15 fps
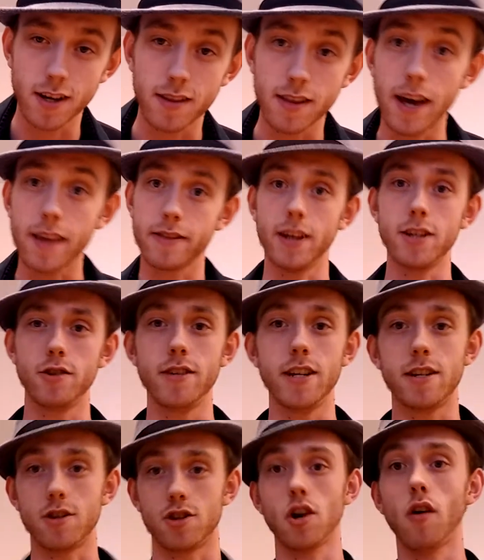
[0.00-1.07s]
like that, that you
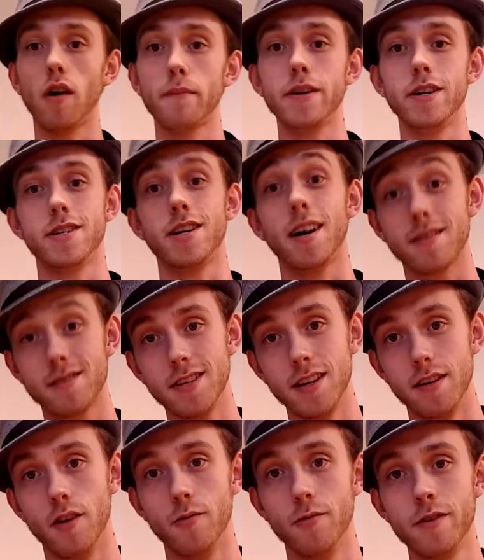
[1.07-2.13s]
need to show up in a tuxedo